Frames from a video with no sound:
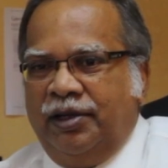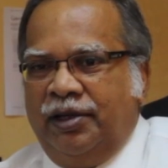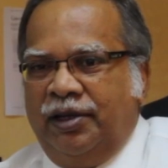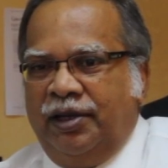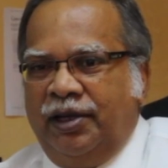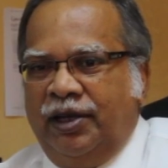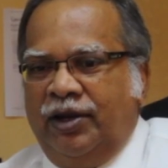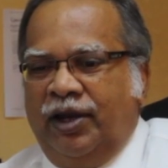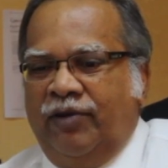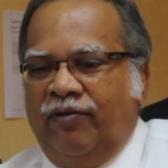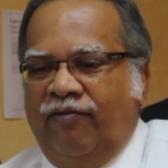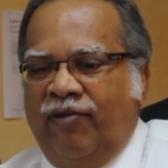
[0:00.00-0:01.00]

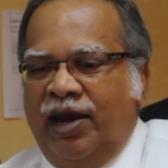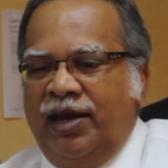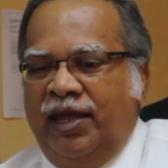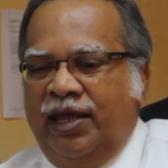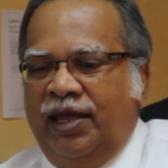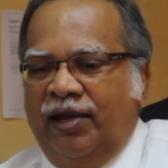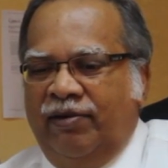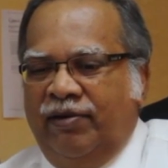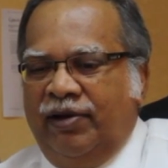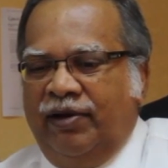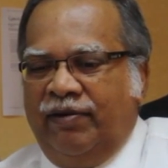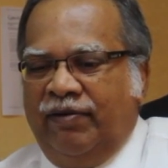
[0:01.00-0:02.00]
Vani
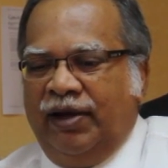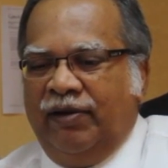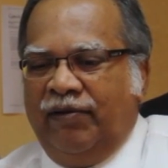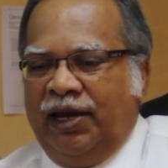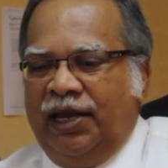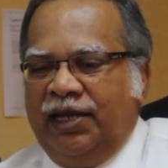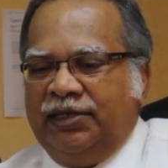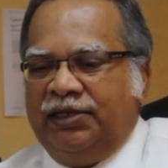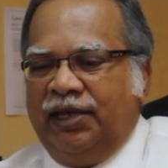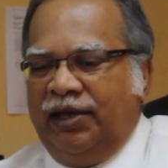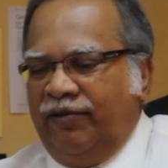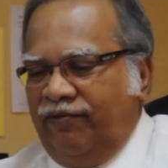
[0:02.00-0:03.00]

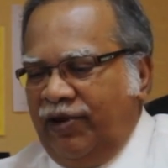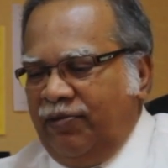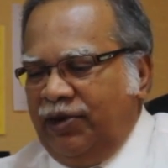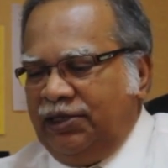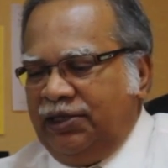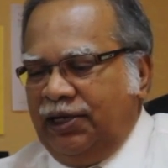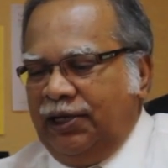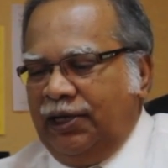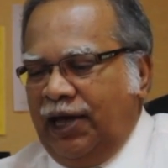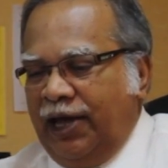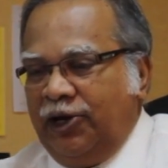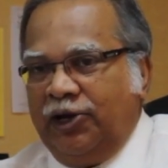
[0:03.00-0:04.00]
is a famous
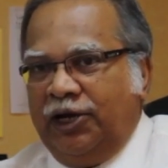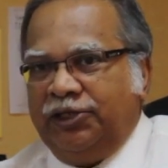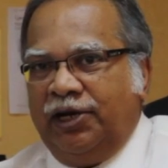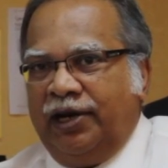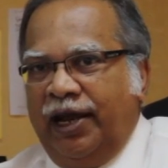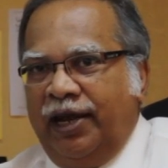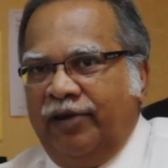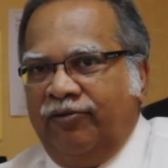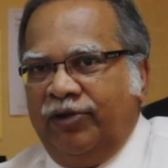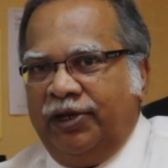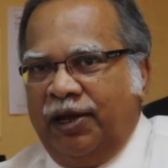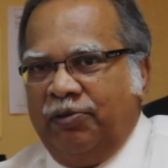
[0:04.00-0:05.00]
agricultural land
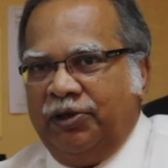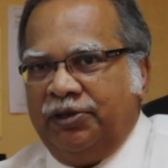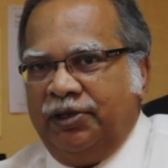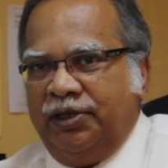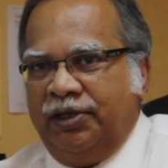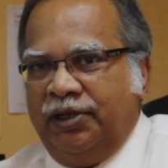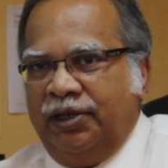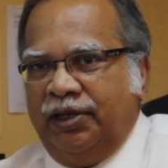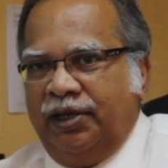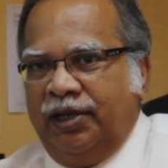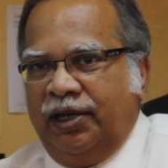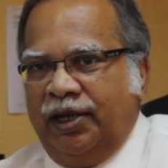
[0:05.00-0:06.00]
for the Tamils.
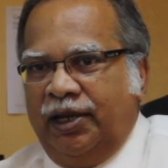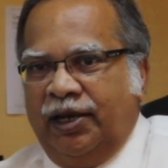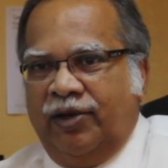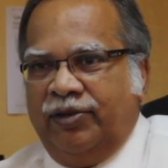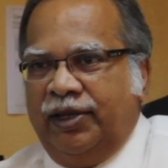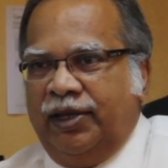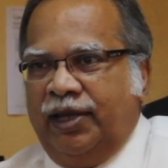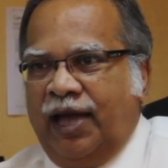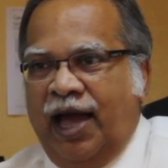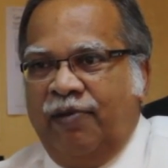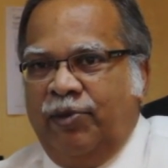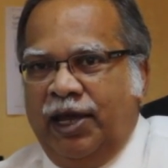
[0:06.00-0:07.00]
Now the
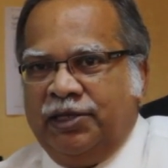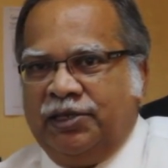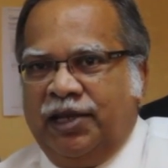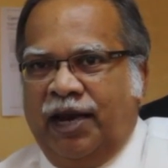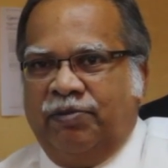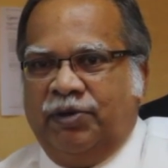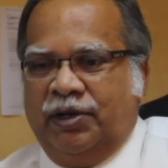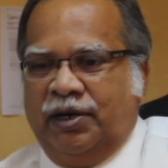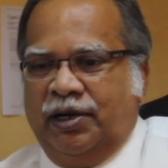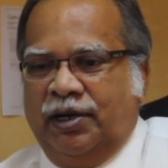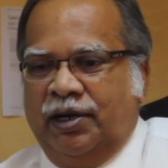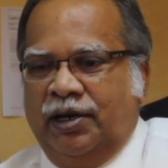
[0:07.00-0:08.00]
army has grabbed
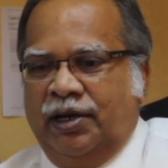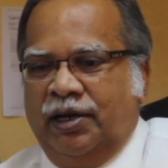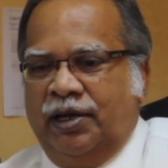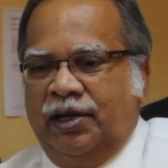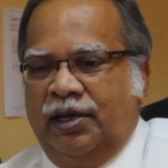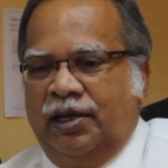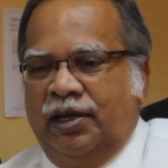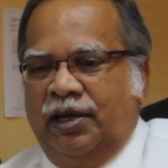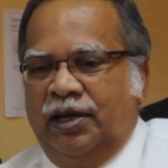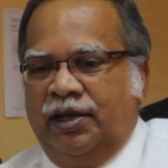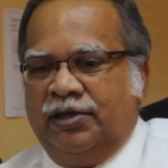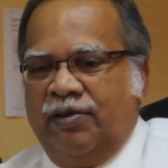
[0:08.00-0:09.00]

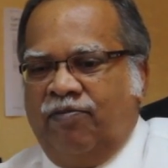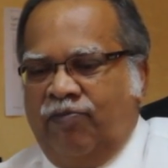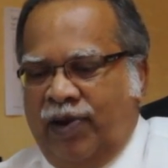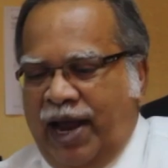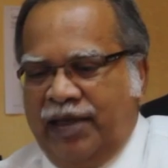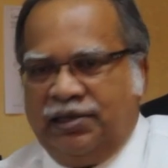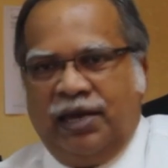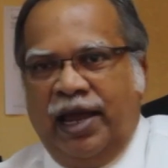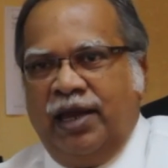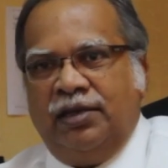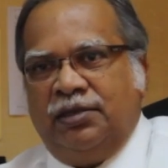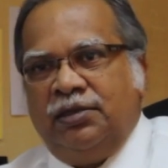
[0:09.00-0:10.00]
some prized
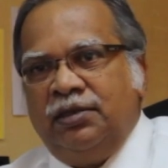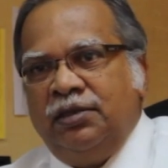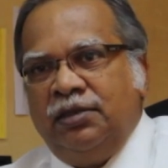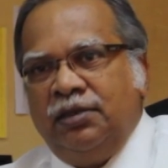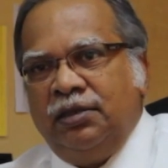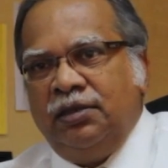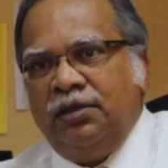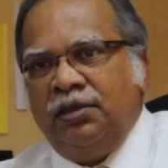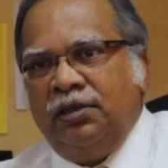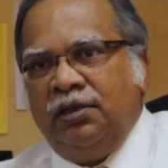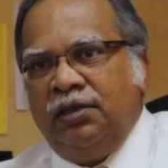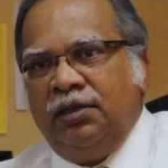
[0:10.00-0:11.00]
lands.
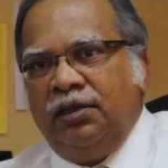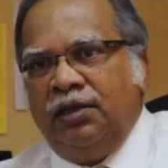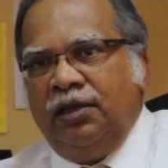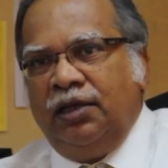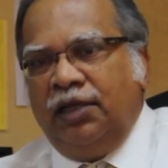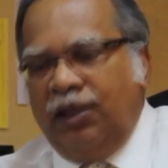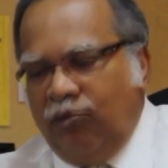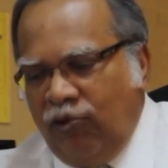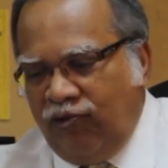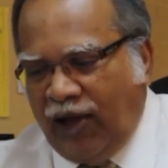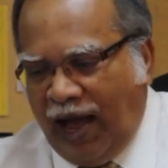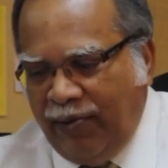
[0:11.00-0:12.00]
They
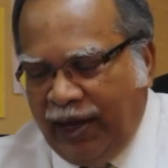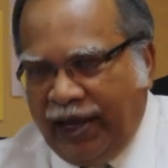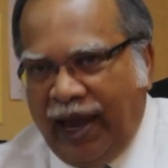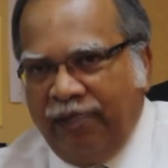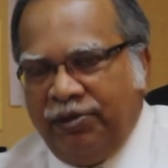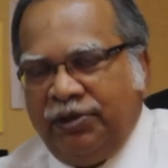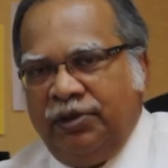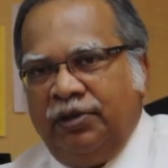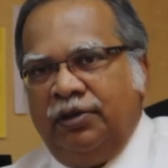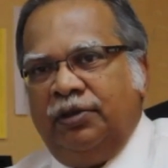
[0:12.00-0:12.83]
move army camps